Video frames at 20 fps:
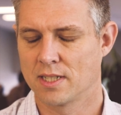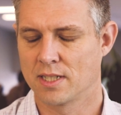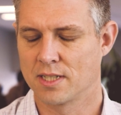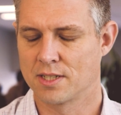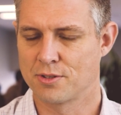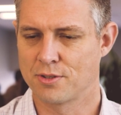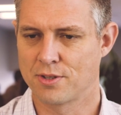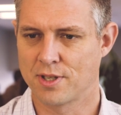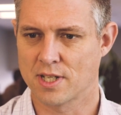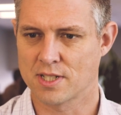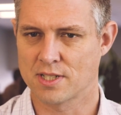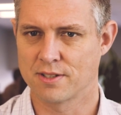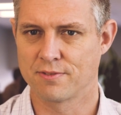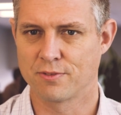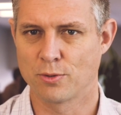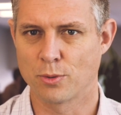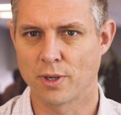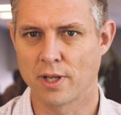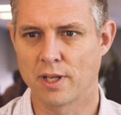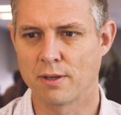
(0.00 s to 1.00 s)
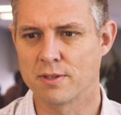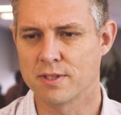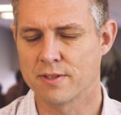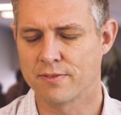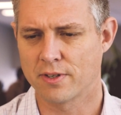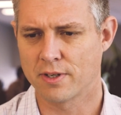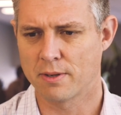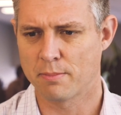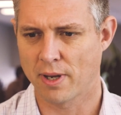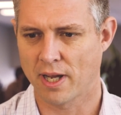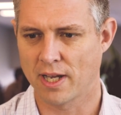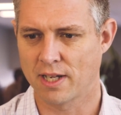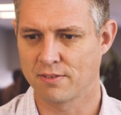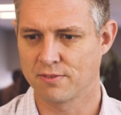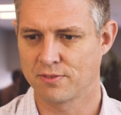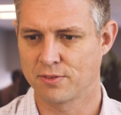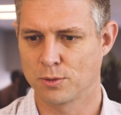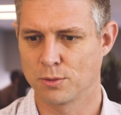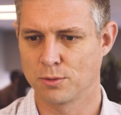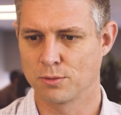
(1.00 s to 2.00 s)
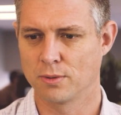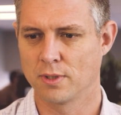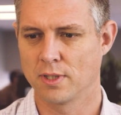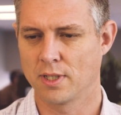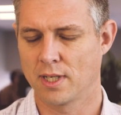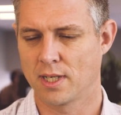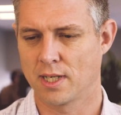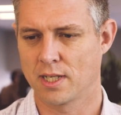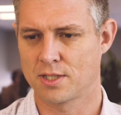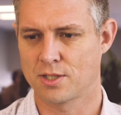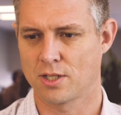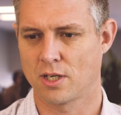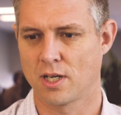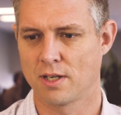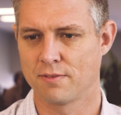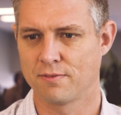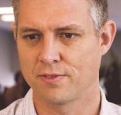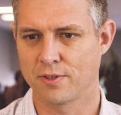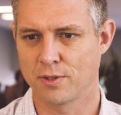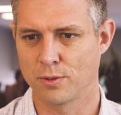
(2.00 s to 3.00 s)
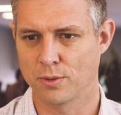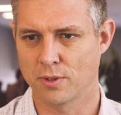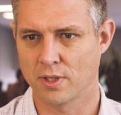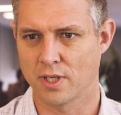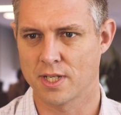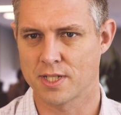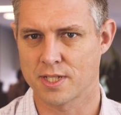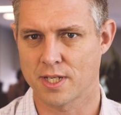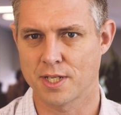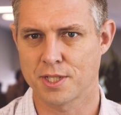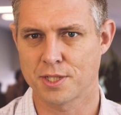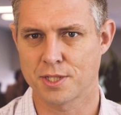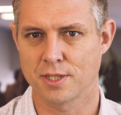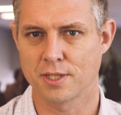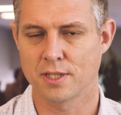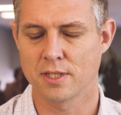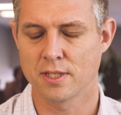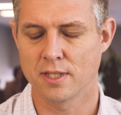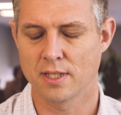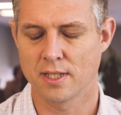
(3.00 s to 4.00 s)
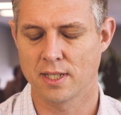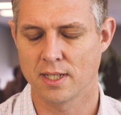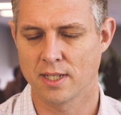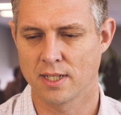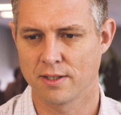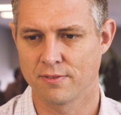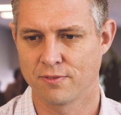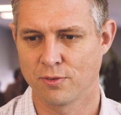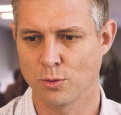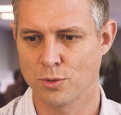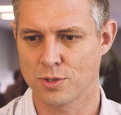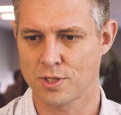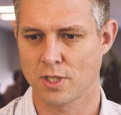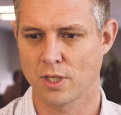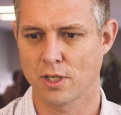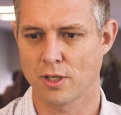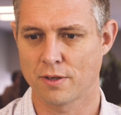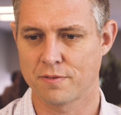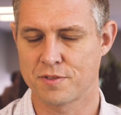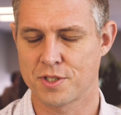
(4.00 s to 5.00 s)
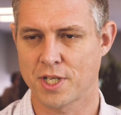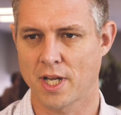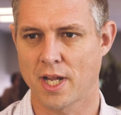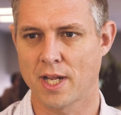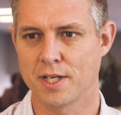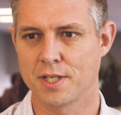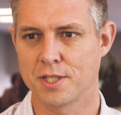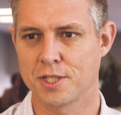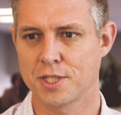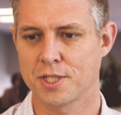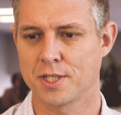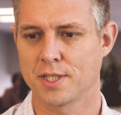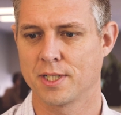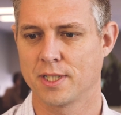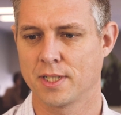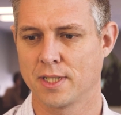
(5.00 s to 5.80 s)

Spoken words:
in 2014 was a very painful time for the organisation, forced a lot of change.